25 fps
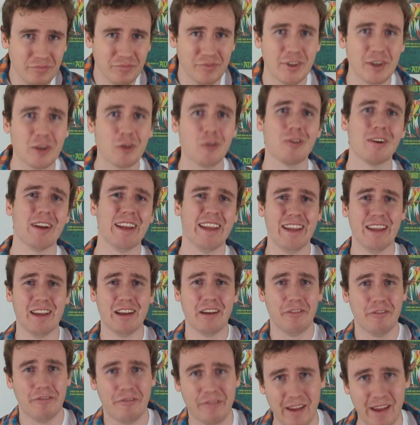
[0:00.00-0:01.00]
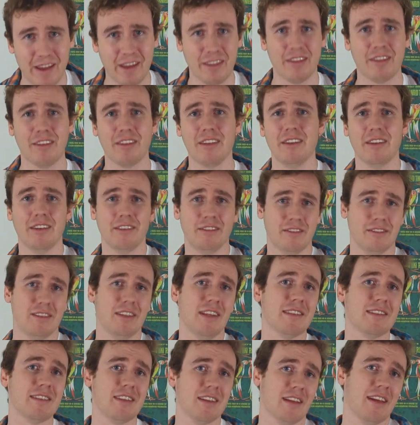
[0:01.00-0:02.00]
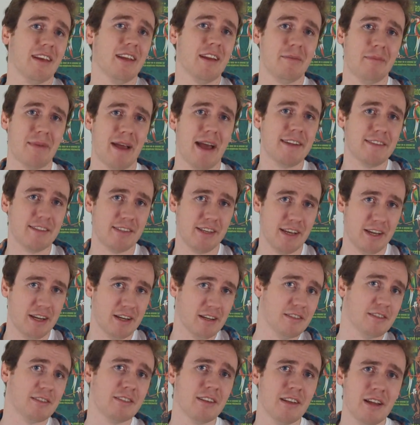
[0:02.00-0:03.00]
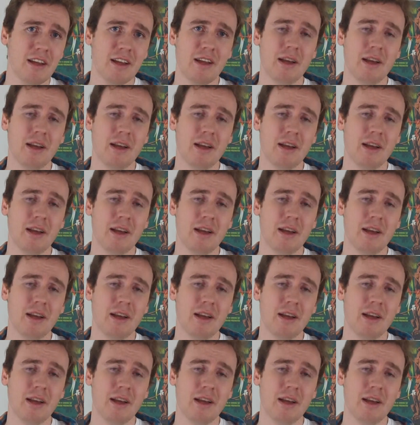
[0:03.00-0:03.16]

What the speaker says: degree of faith in Disneyland Imagineers,